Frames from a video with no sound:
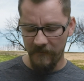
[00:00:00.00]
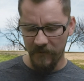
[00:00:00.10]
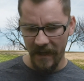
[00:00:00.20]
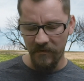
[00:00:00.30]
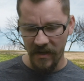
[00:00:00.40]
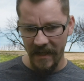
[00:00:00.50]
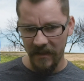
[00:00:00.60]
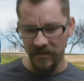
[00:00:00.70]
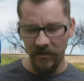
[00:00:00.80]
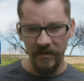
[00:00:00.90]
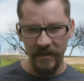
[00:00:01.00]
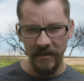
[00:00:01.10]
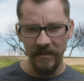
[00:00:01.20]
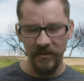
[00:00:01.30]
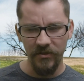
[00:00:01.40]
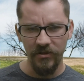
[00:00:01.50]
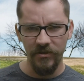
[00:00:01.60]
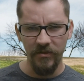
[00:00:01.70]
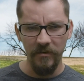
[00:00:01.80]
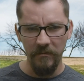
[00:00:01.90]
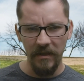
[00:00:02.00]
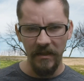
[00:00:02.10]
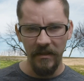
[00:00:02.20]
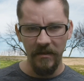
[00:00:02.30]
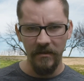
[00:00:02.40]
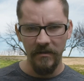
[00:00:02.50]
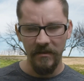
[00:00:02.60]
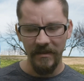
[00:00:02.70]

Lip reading: flight ratings on disc shouldn't be